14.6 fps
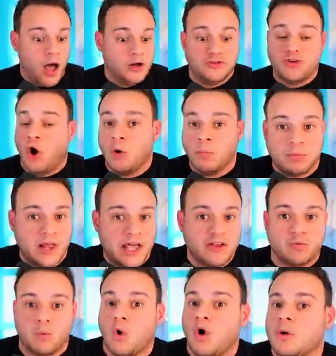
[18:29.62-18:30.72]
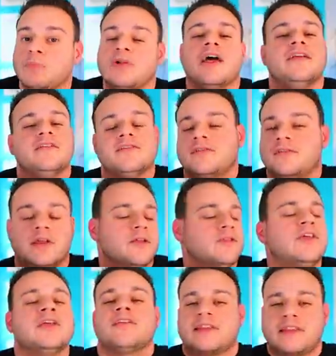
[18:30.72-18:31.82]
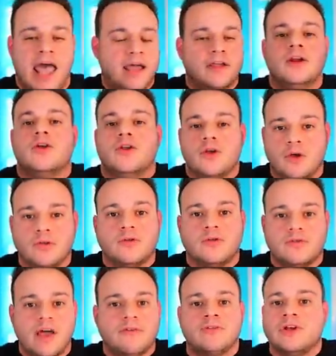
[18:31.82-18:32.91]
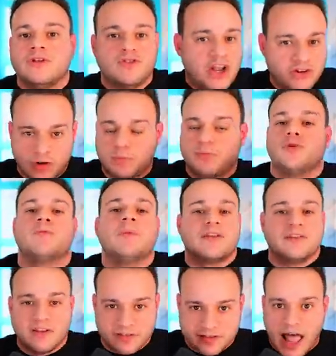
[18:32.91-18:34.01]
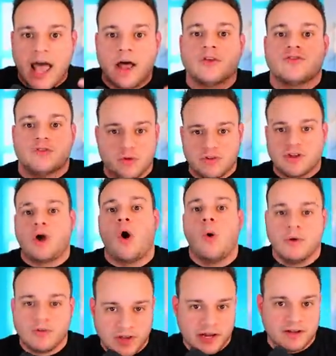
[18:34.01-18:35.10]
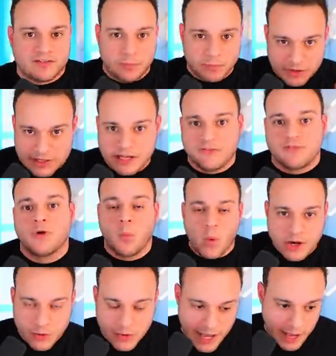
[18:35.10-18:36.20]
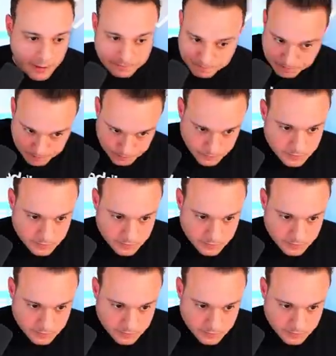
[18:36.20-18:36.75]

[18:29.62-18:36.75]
Uh, tone plays, word plays, you know, things like that. You know, you, you definitely change up your mixing style so it's like always kind of something different when you can.